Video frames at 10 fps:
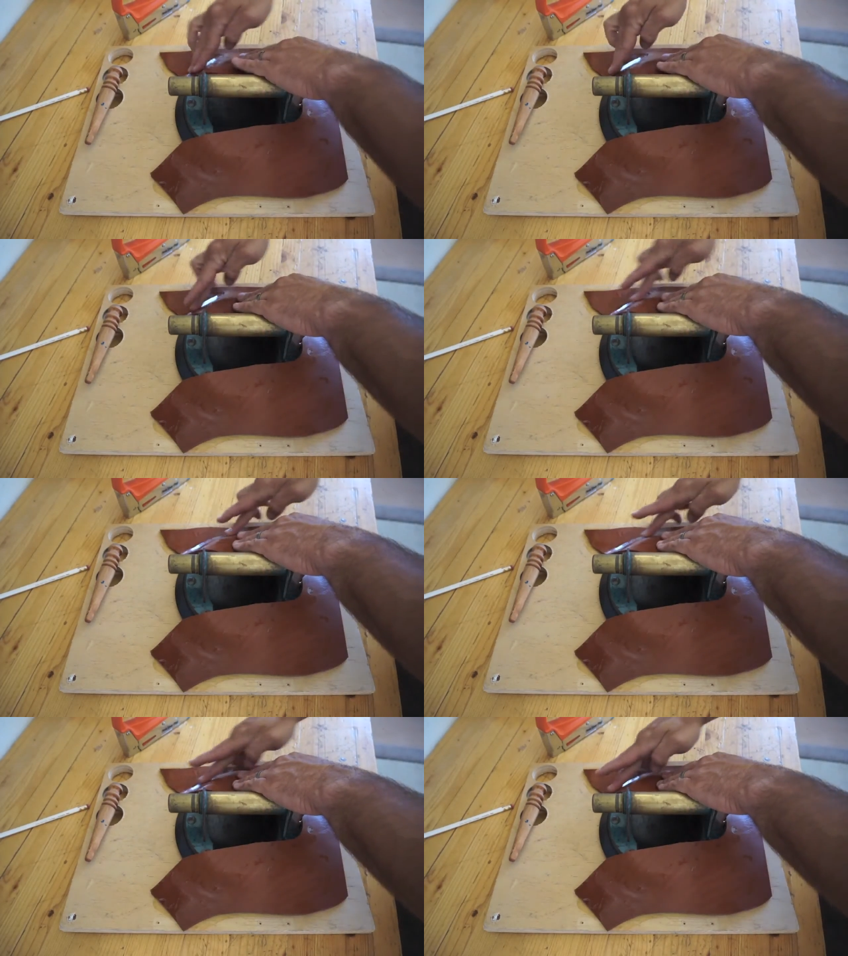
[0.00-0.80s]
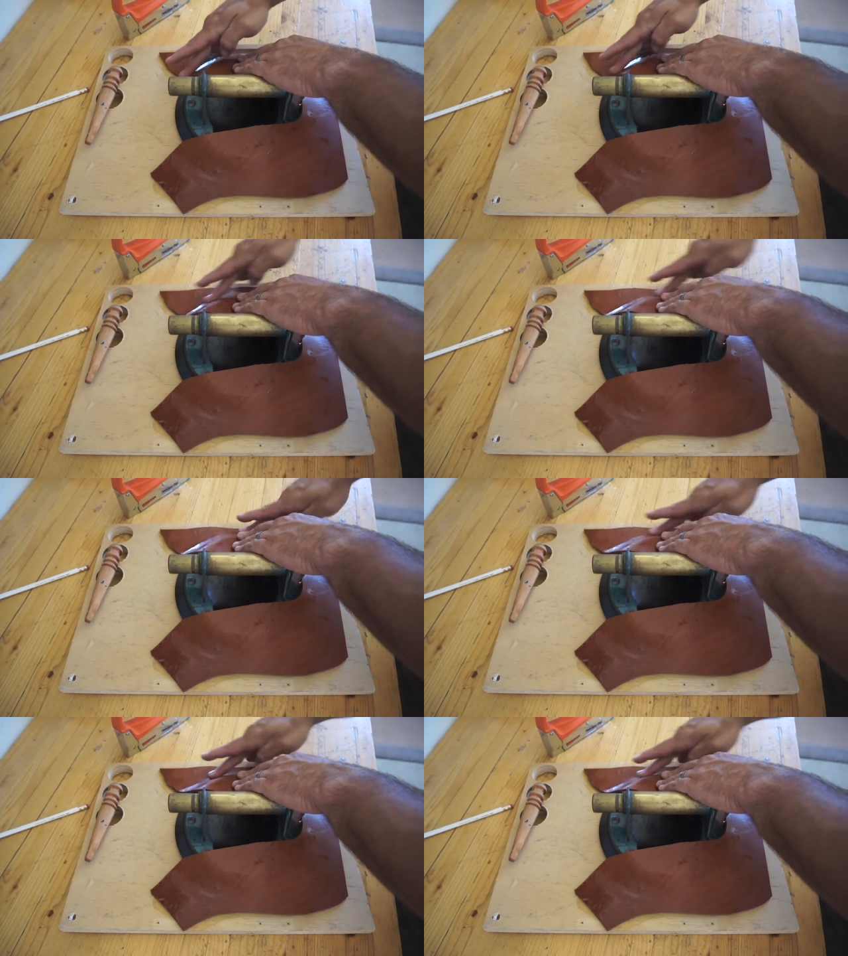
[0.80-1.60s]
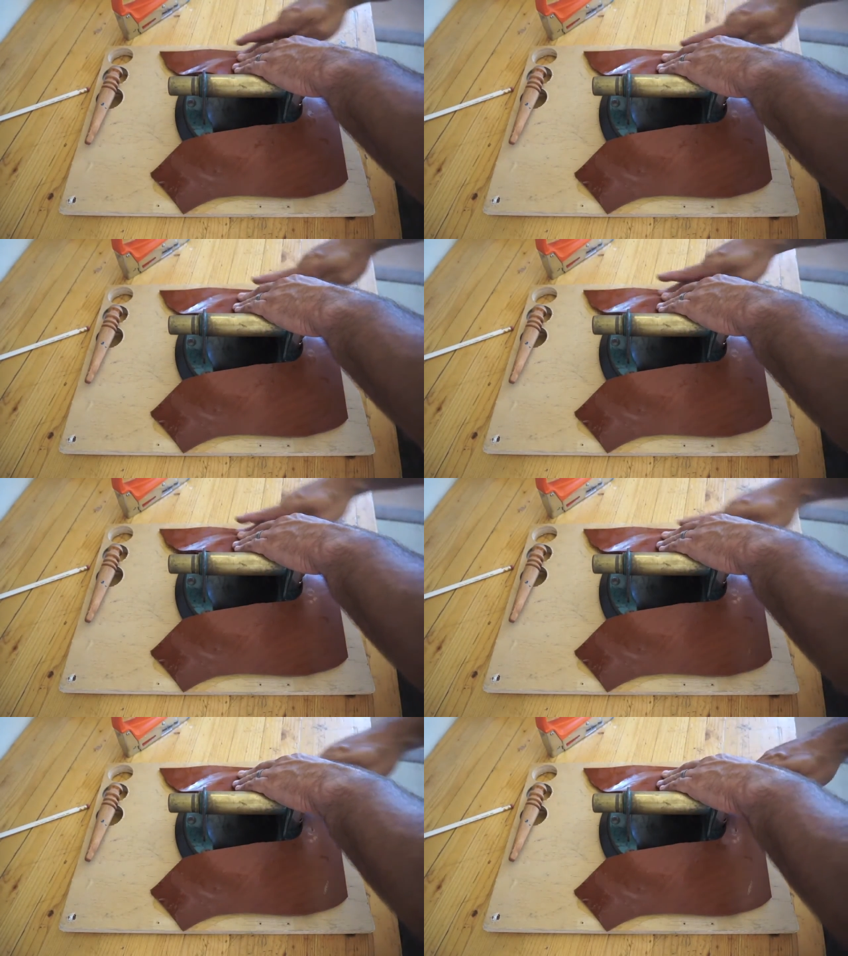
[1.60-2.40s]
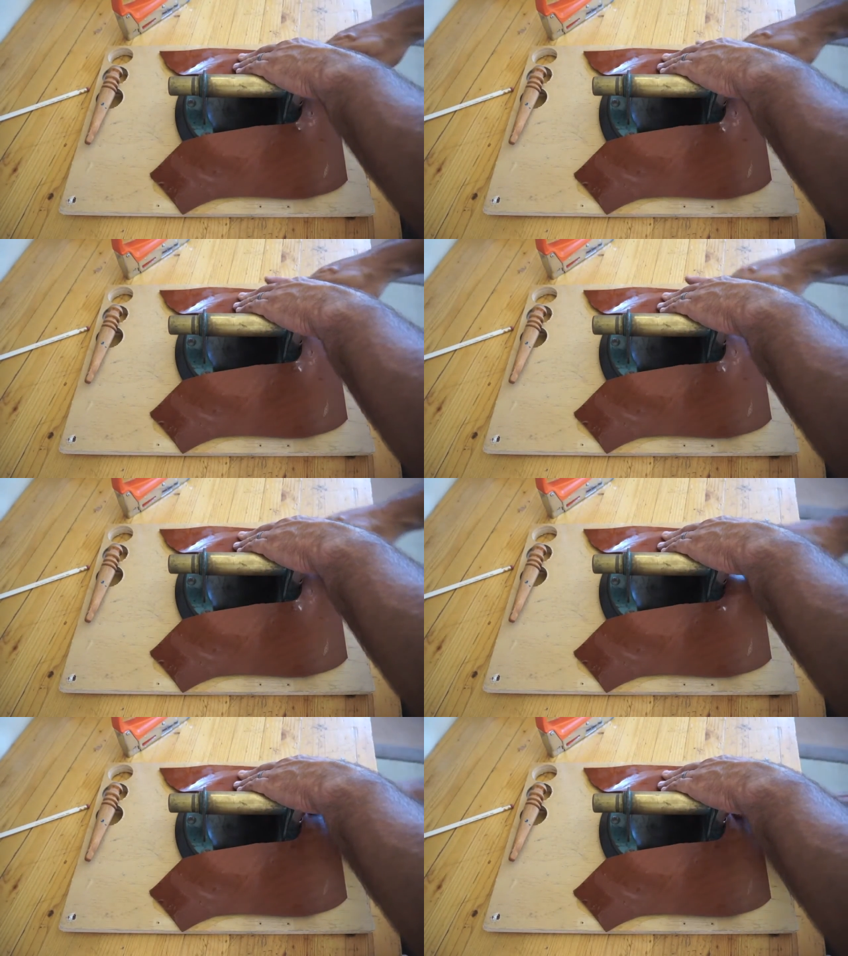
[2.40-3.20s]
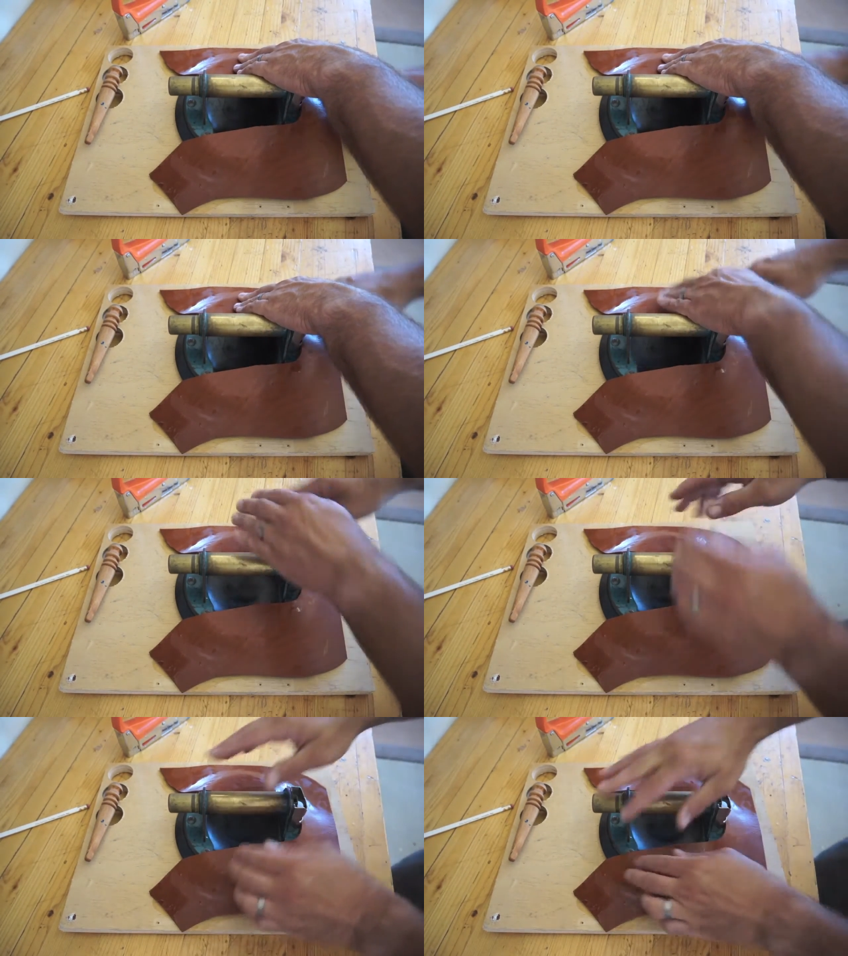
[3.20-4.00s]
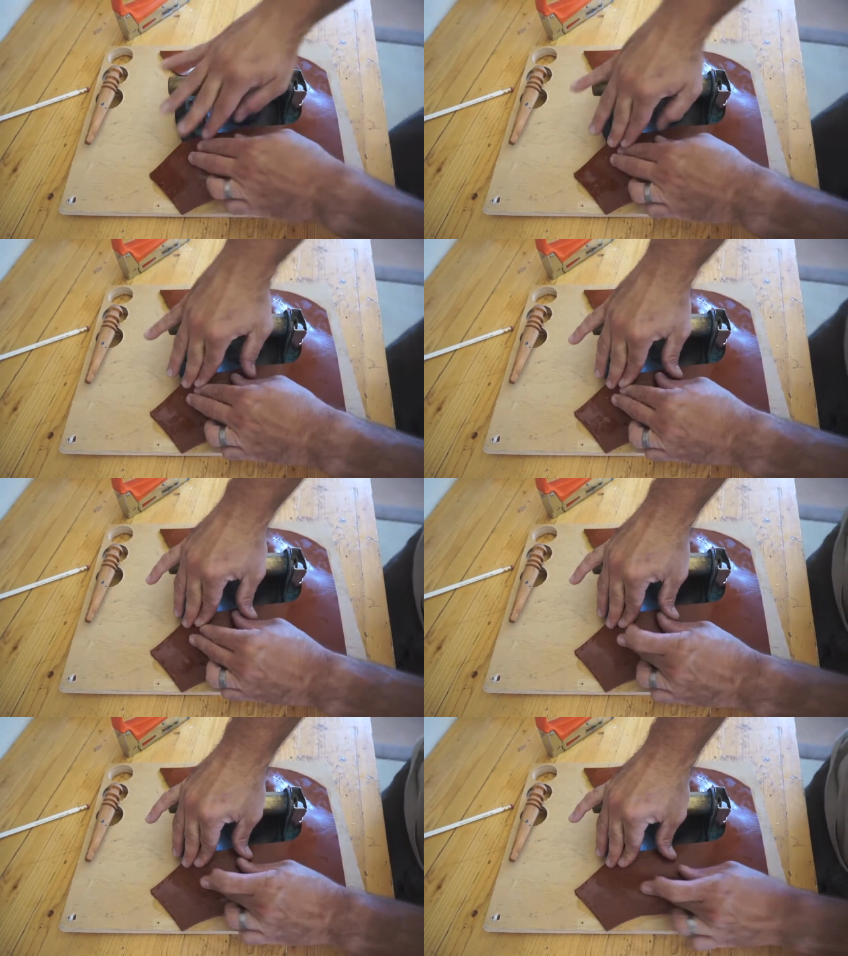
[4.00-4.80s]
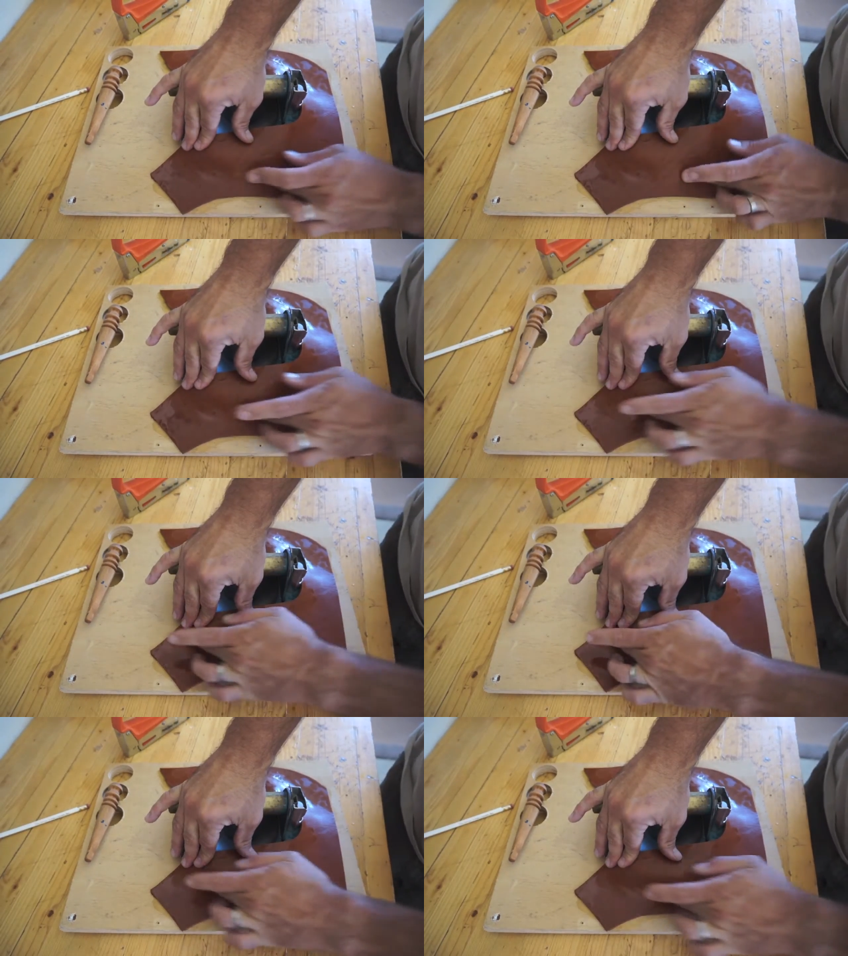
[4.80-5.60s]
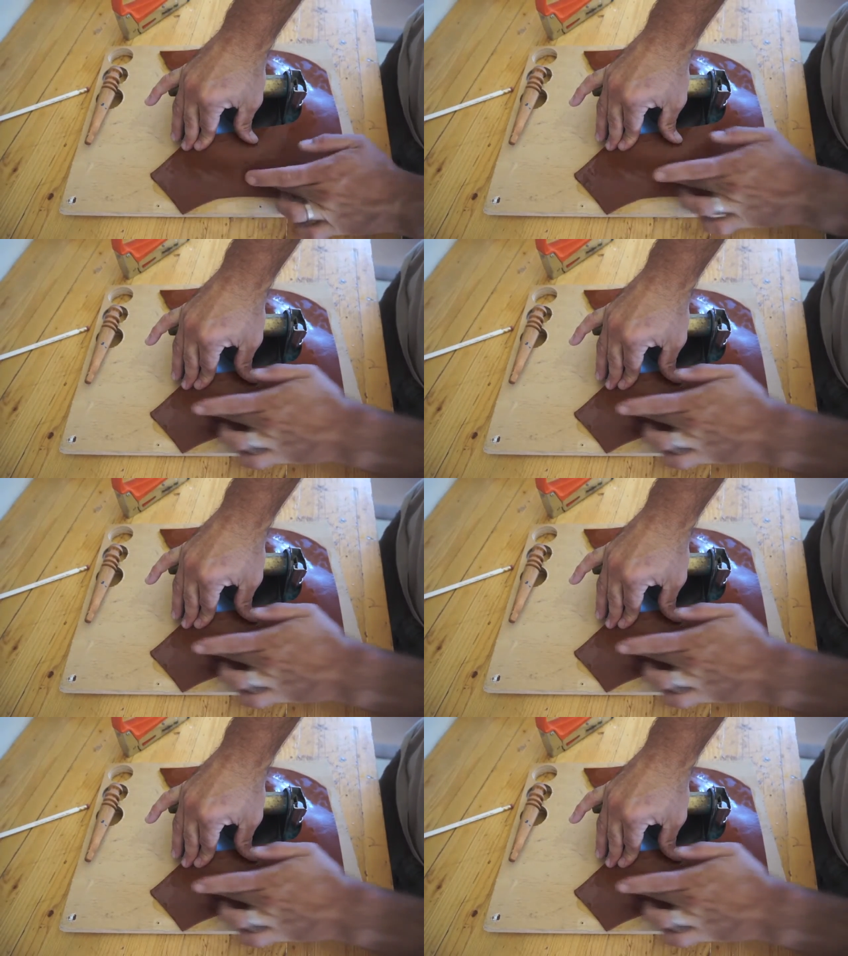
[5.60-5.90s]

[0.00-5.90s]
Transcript: No face is visible, so there are no lips to read.